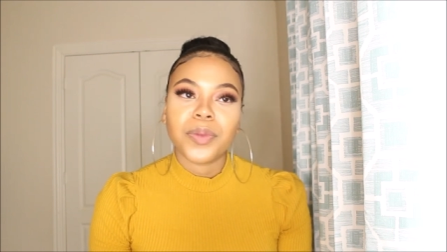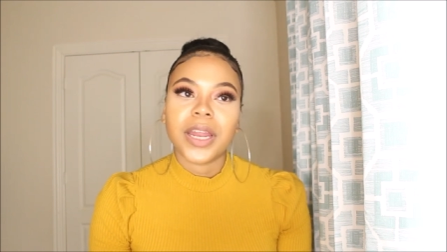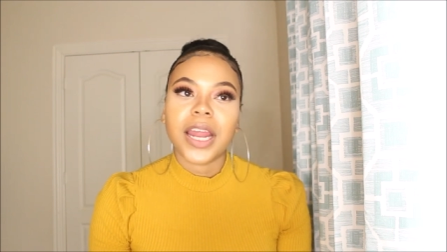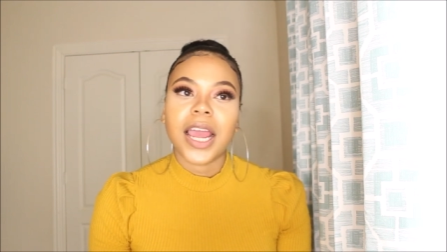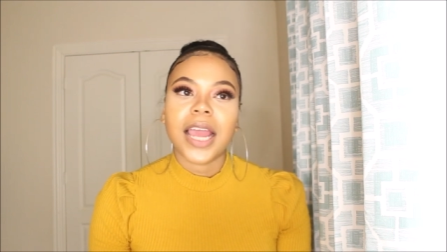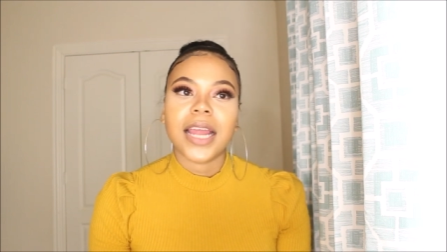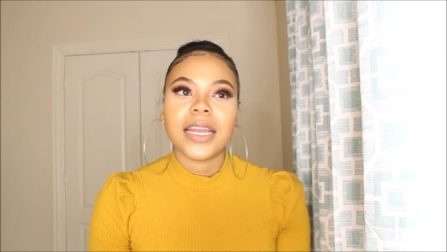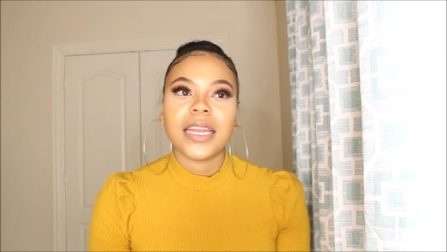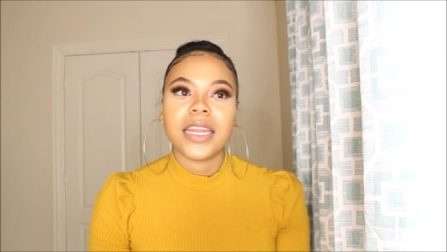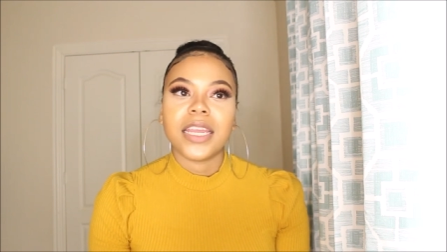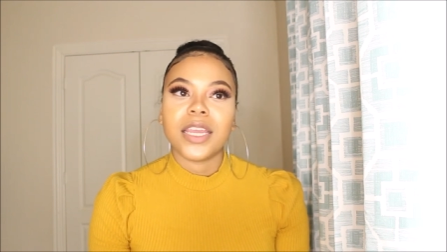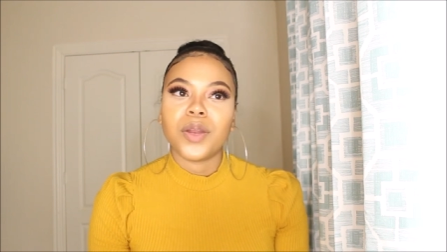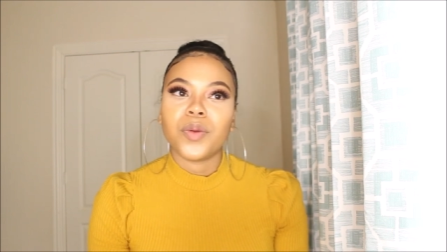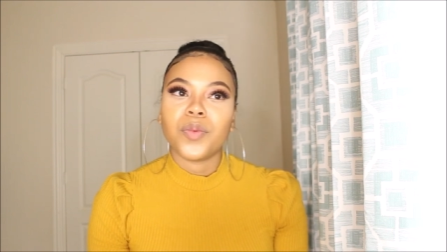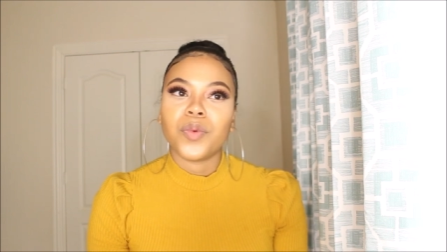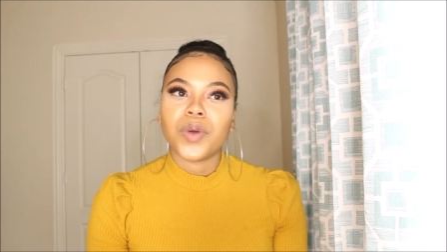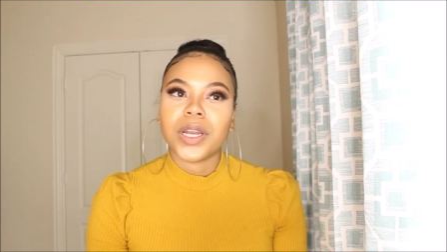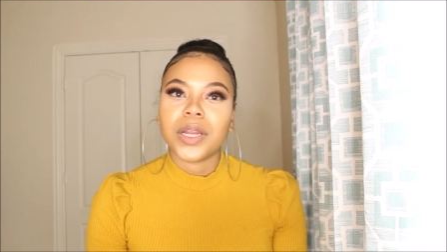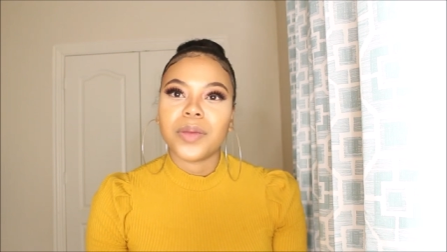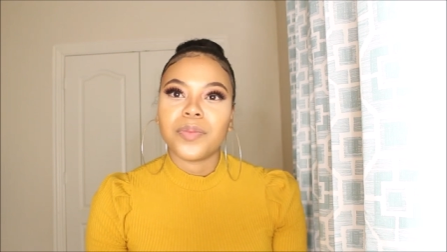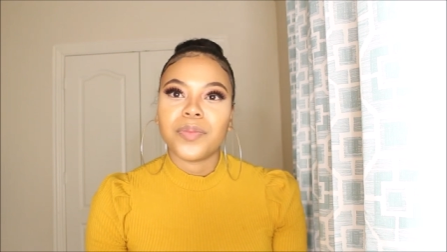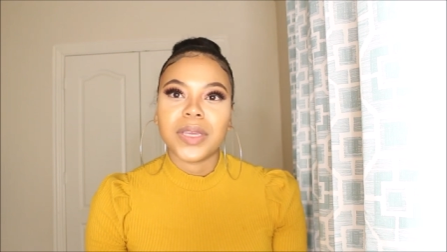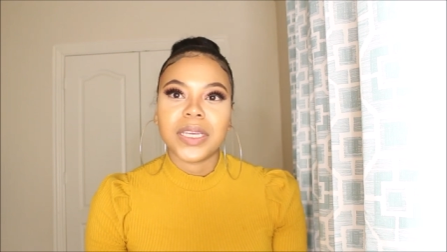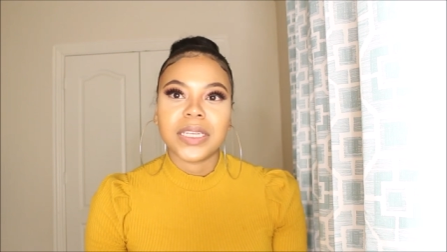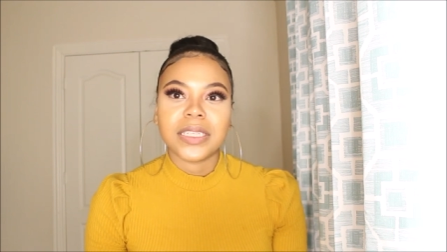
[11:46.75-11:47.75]
but I did
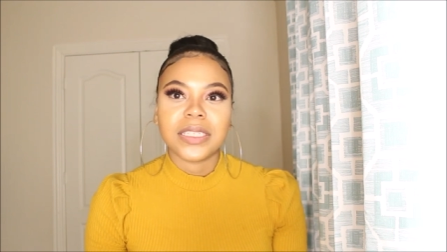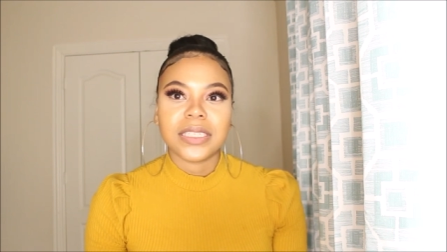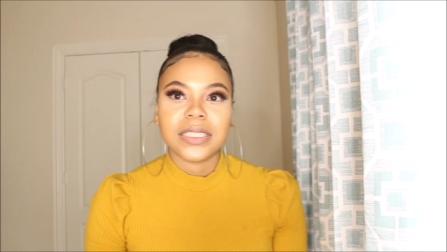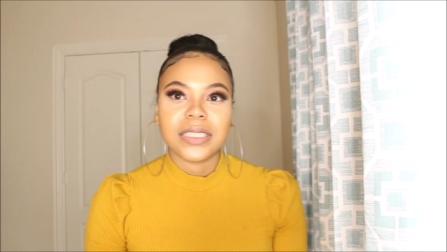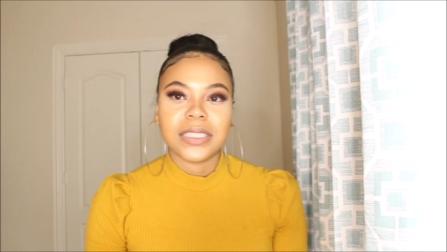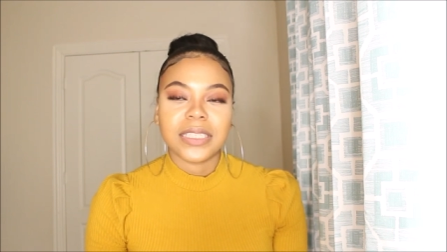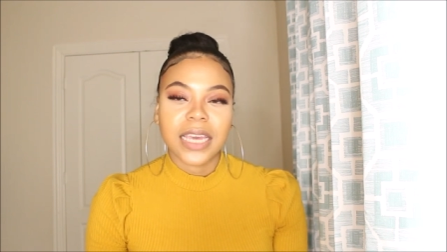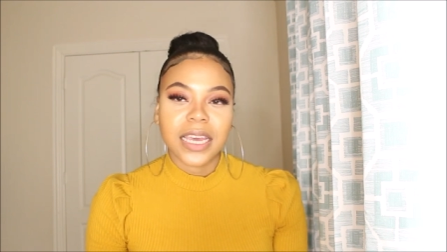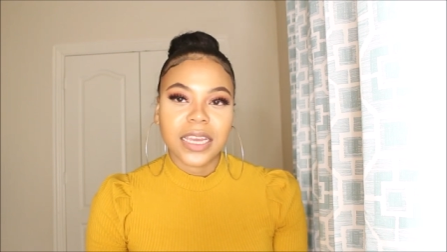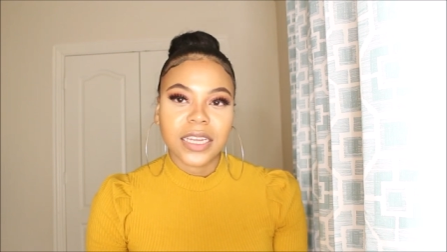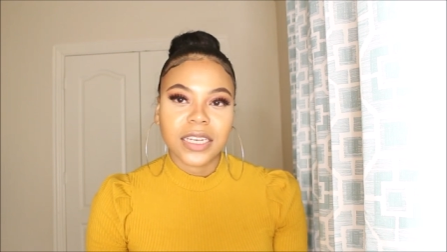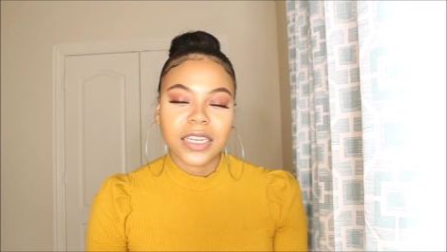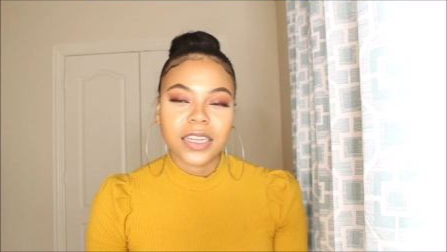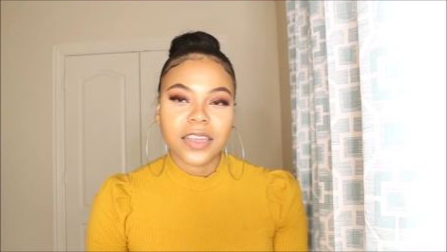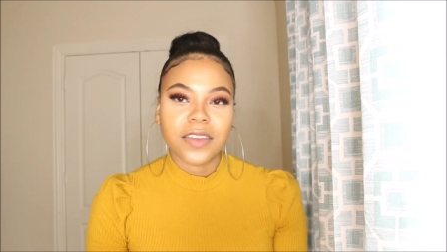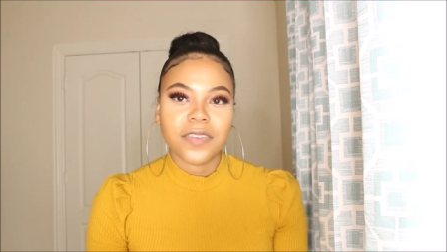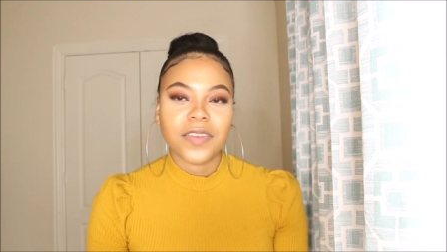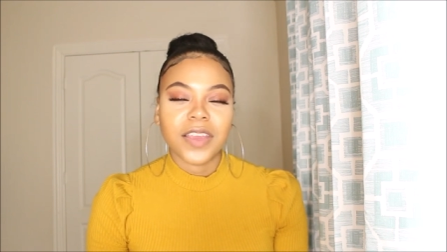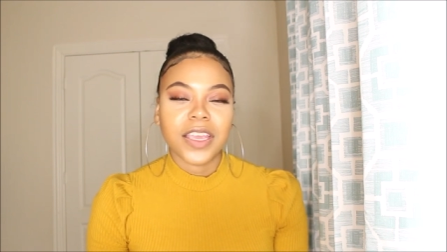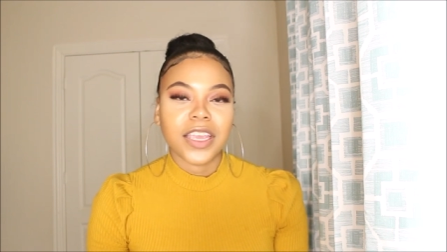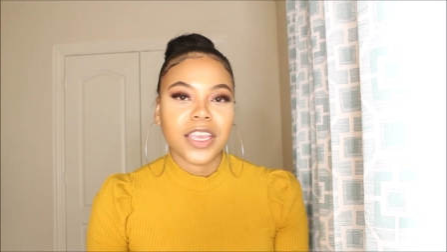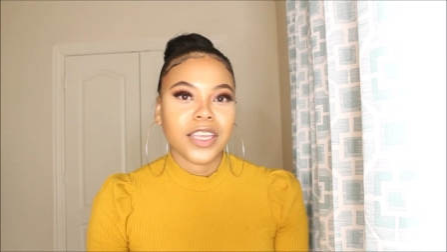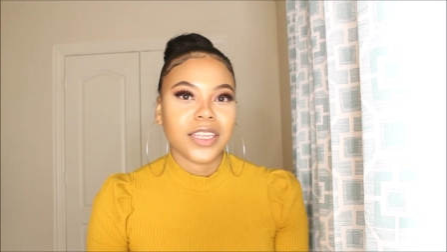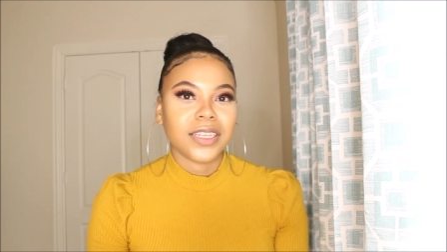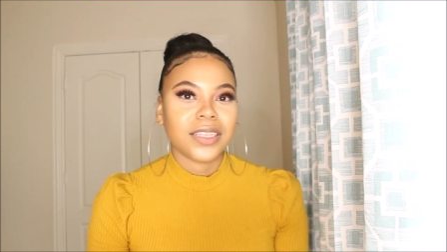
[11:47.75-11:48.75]
want to be a detective.
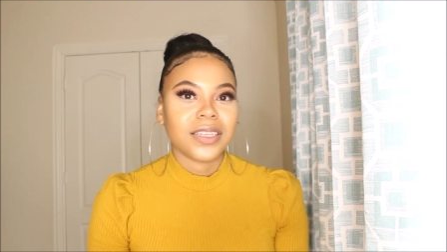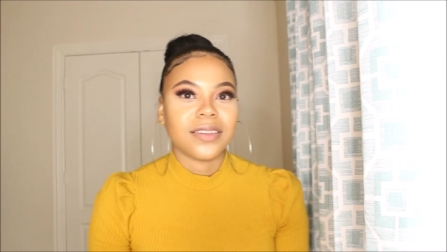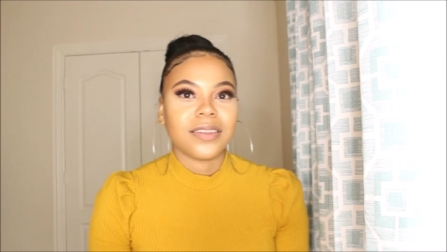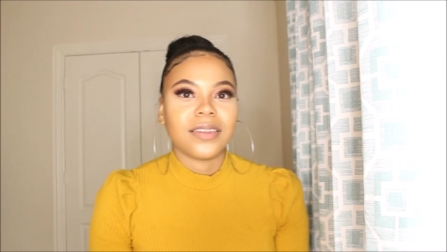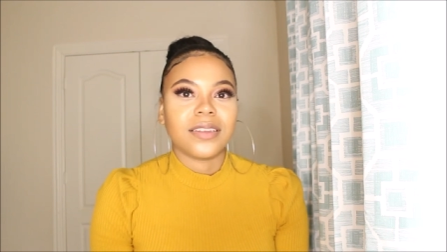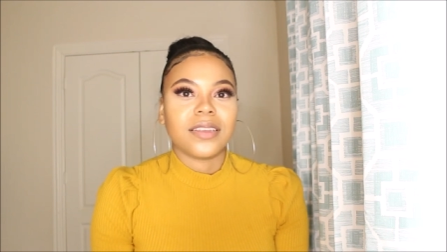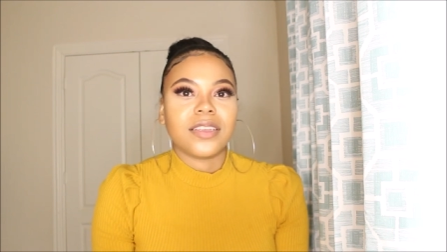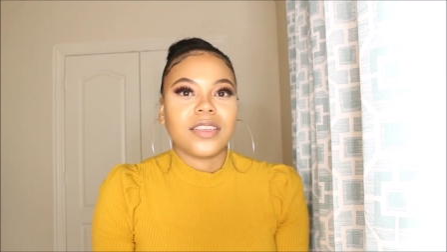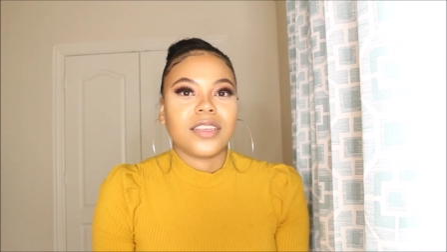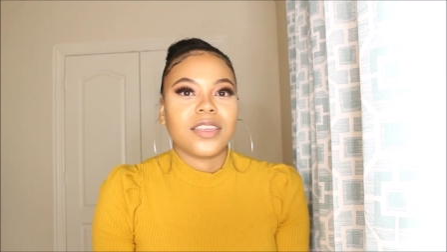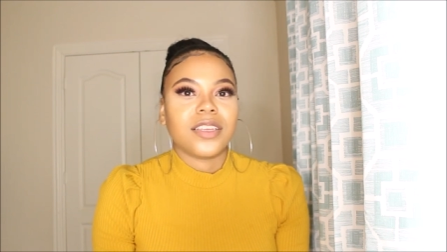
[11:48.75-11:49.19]
And